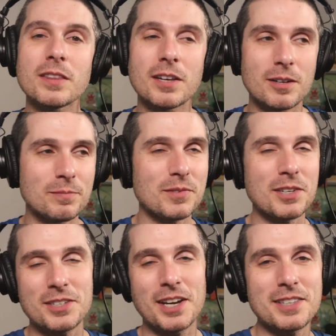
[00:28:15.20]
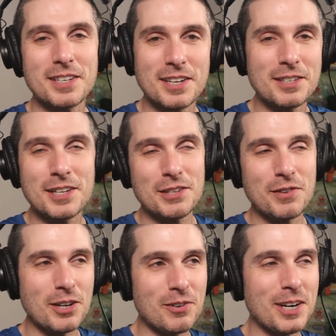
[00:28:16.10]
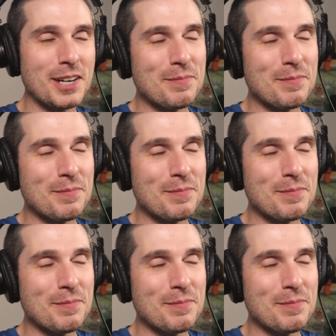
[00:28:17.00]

there because I got it on TestFlight already.